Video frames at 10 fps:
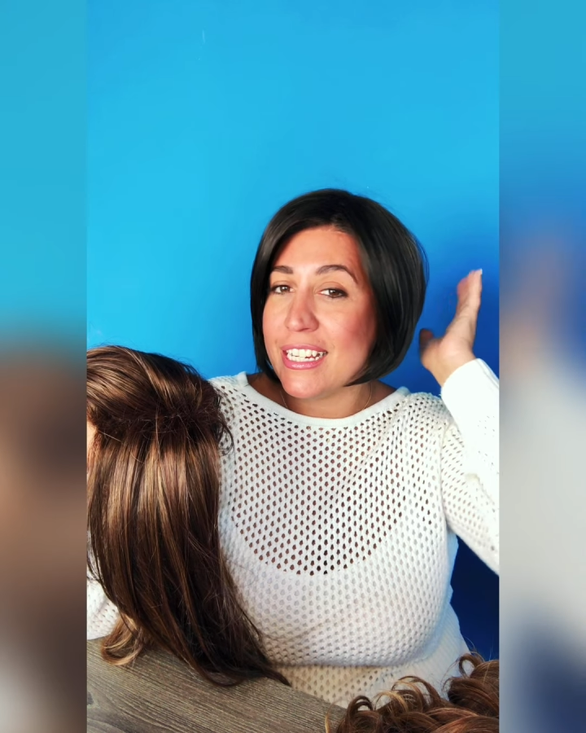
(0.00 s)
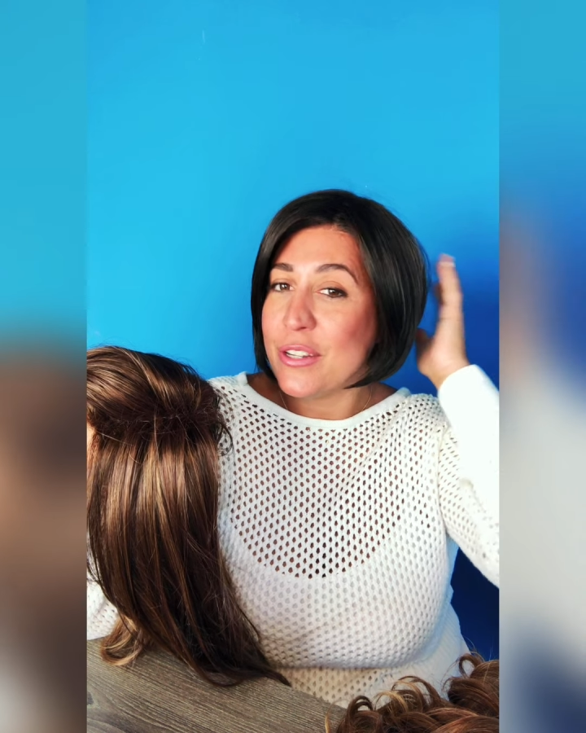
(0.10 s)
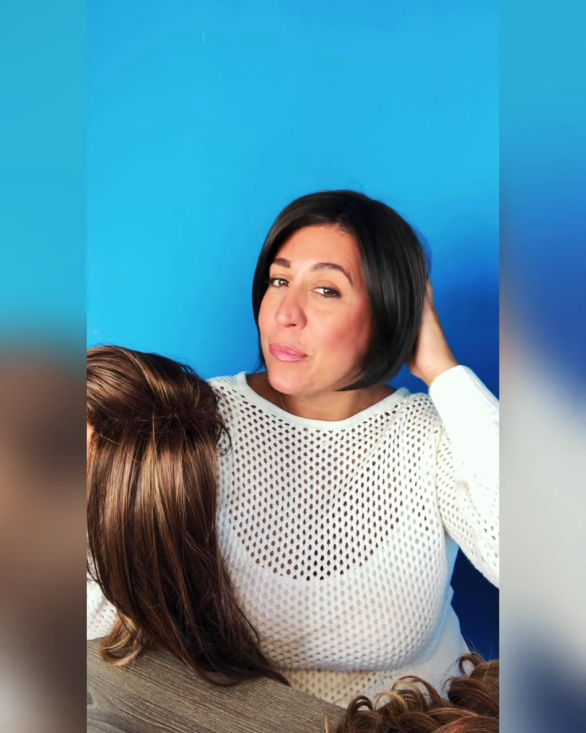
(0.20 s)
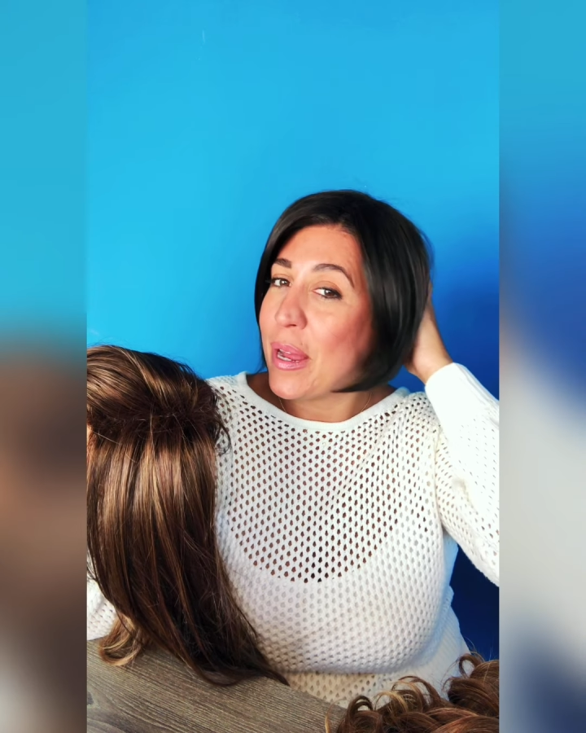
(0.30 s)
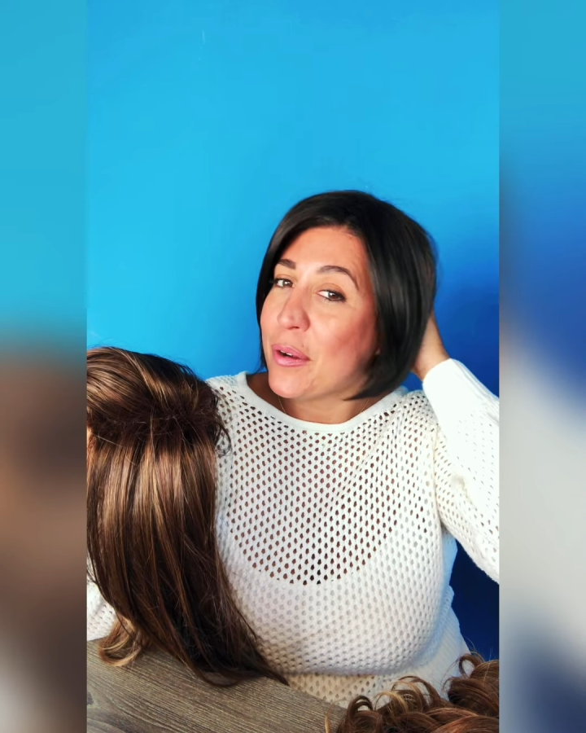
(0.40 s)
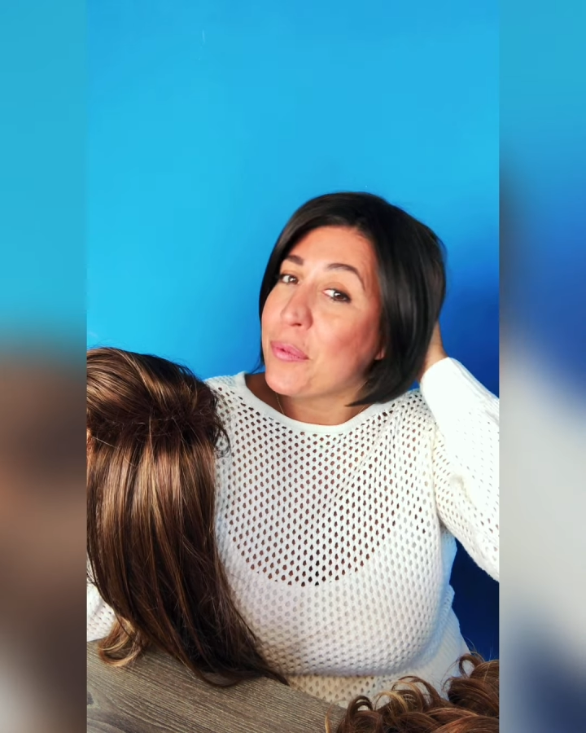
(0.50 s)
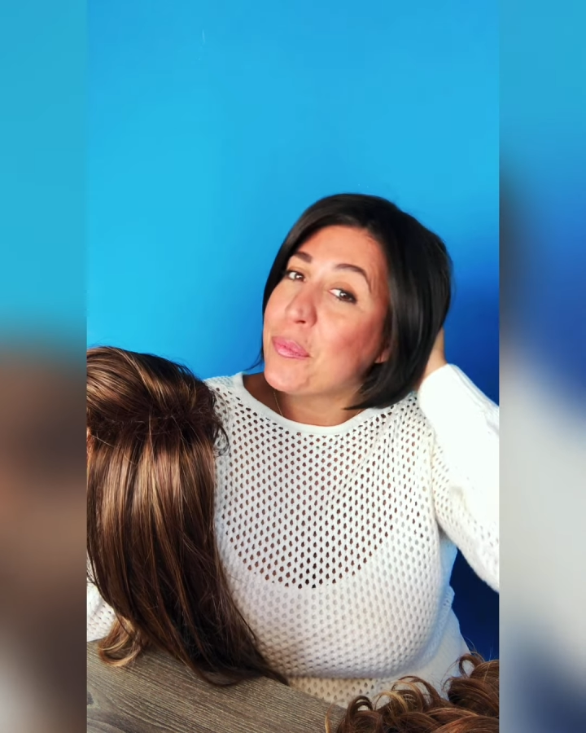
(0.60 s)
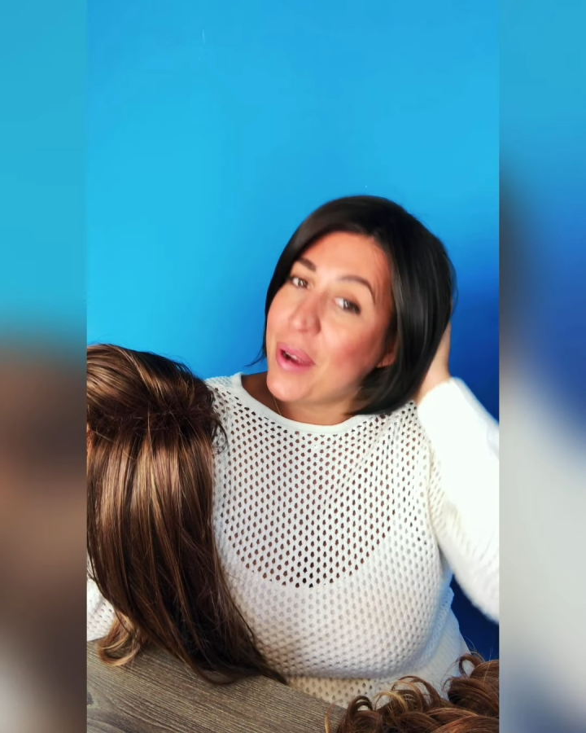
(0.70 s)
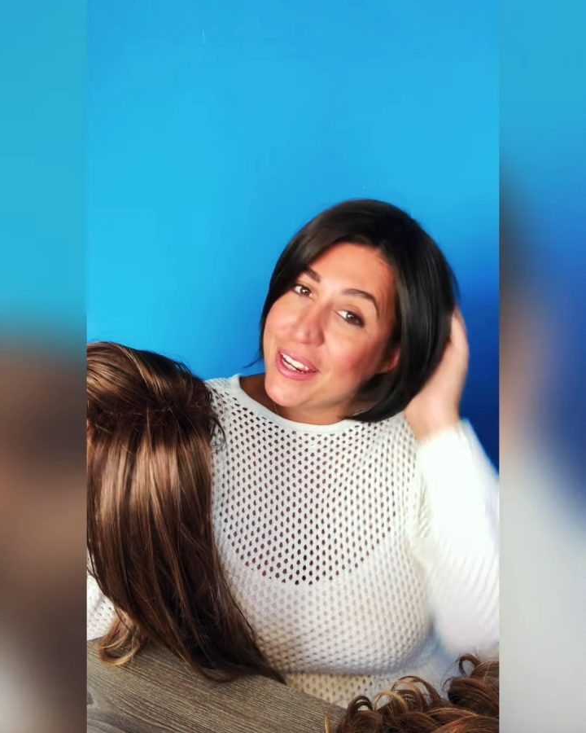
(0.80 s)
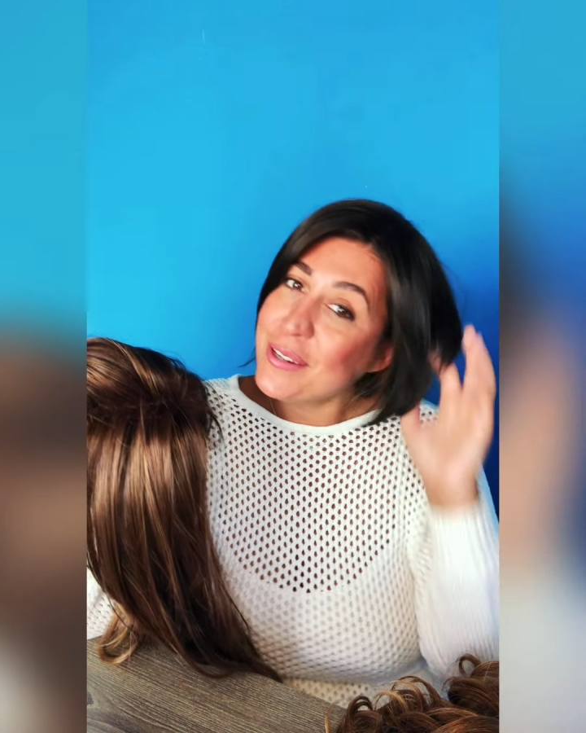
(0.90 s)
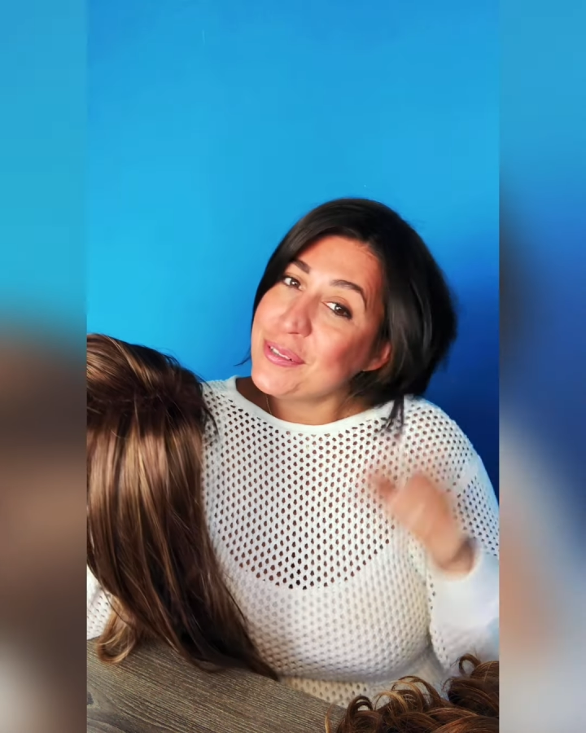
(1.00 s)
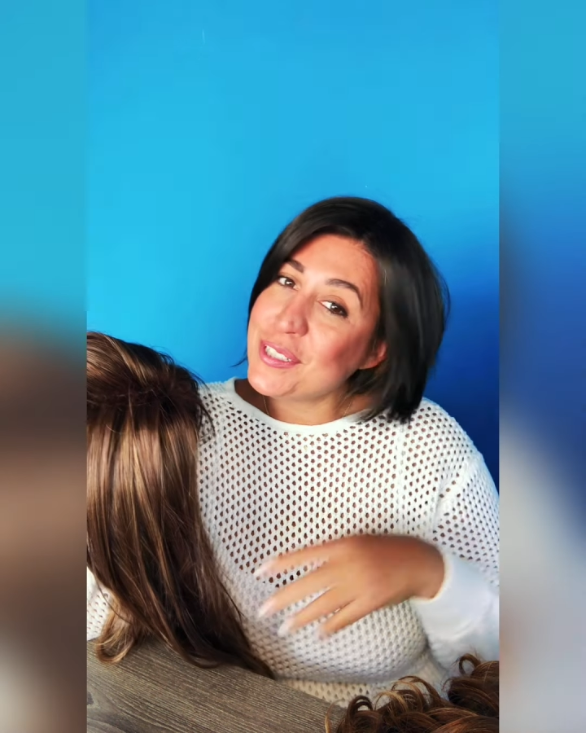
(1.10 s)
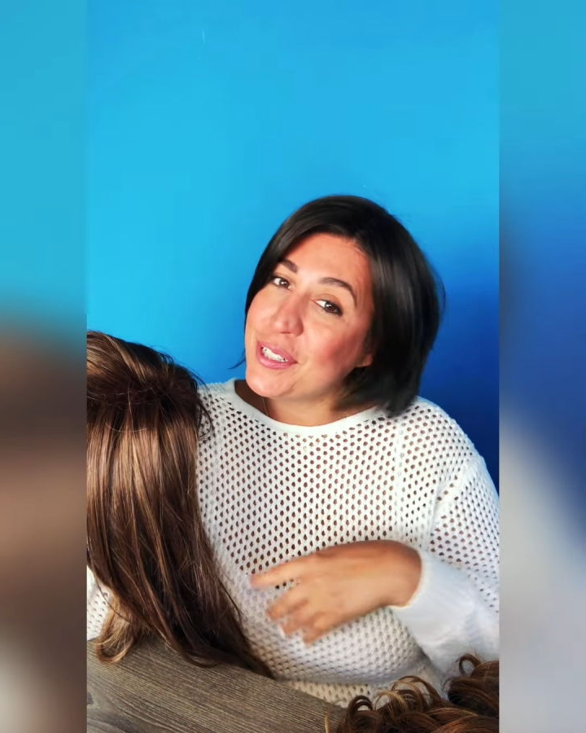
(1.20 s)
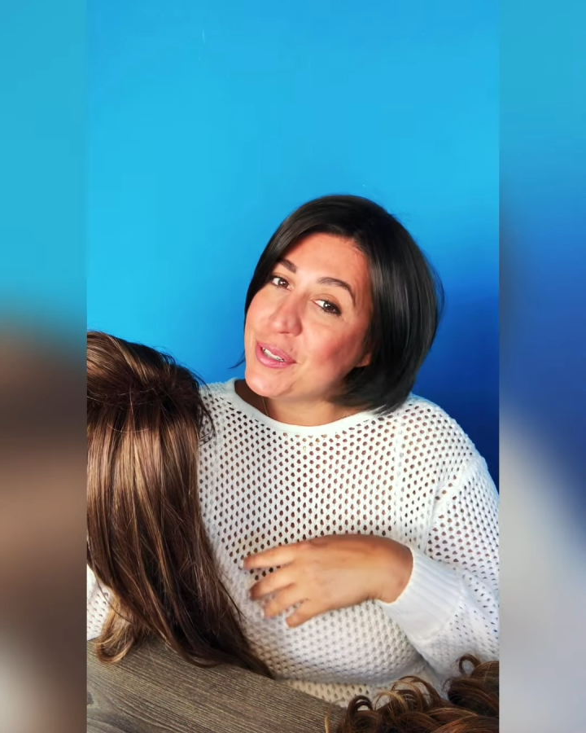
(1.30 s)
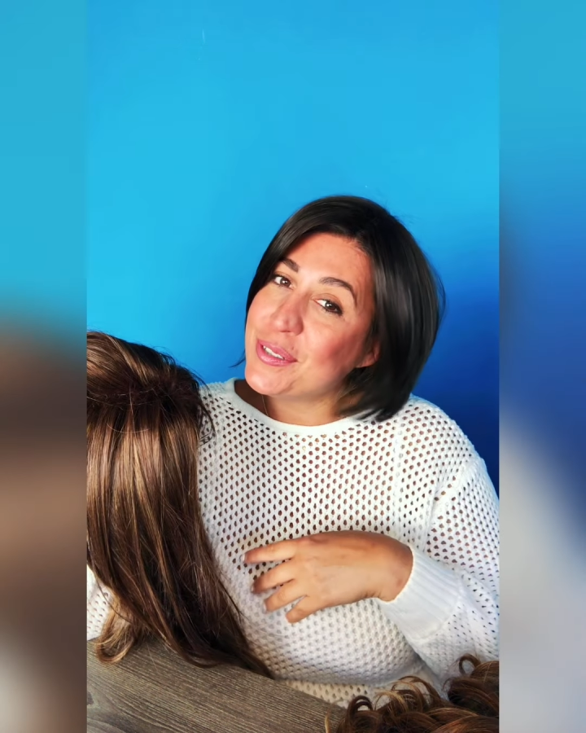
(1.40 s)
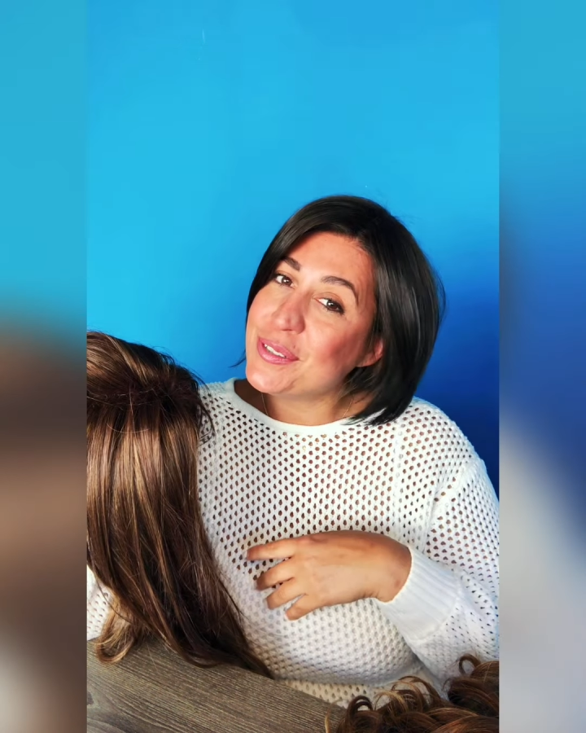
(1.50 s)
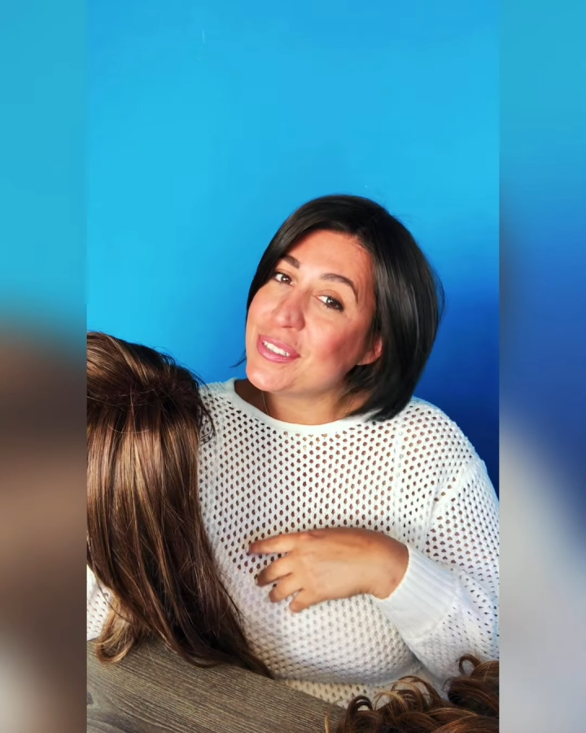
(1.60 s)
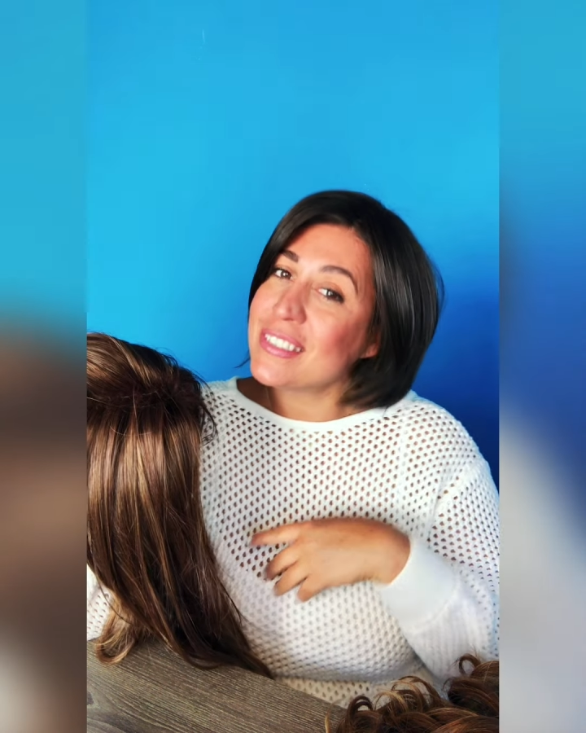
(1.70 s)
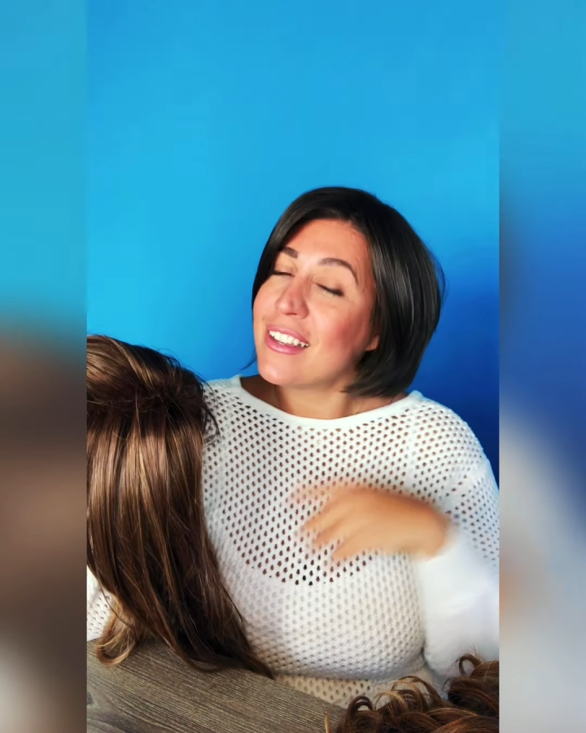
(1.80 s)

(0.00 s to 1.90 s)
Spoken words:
no matter what you choose,